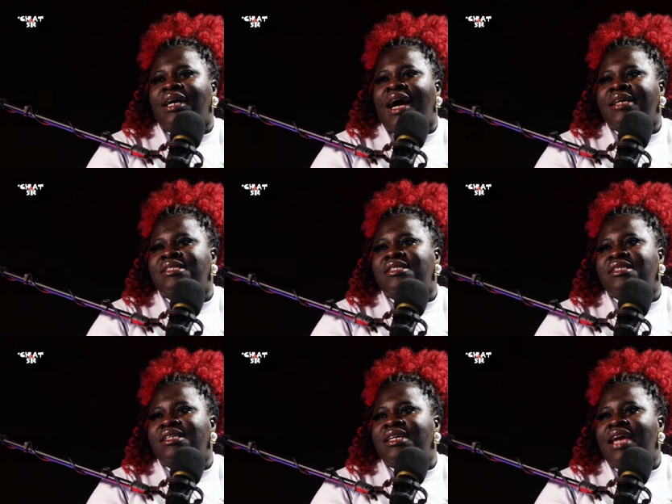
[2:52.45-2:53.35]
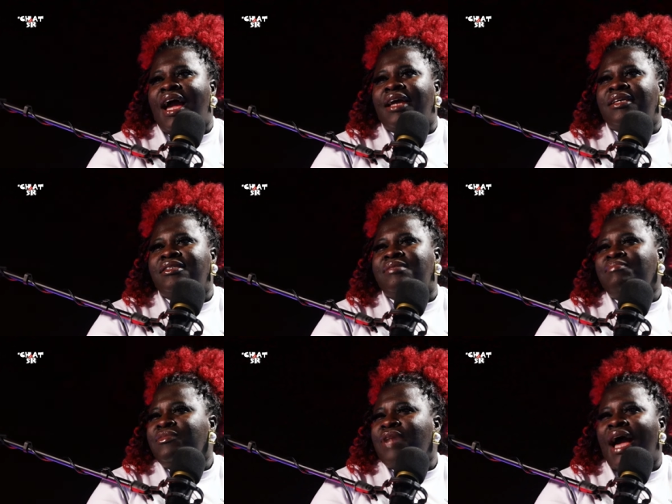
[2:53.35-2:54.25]
I see I
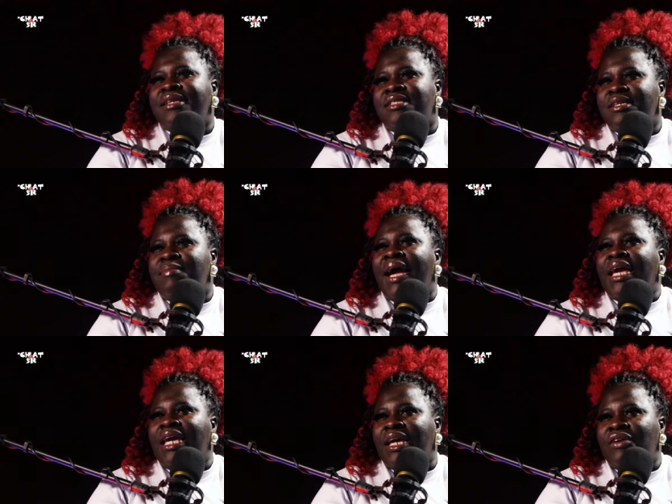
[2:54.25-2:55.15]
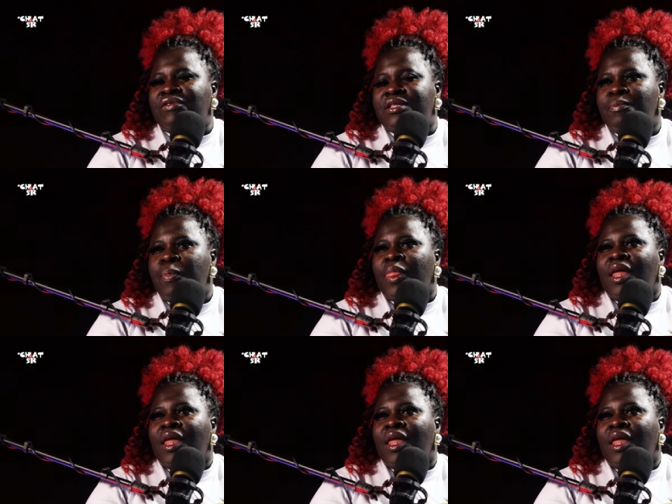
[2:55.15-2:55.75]
I see my gift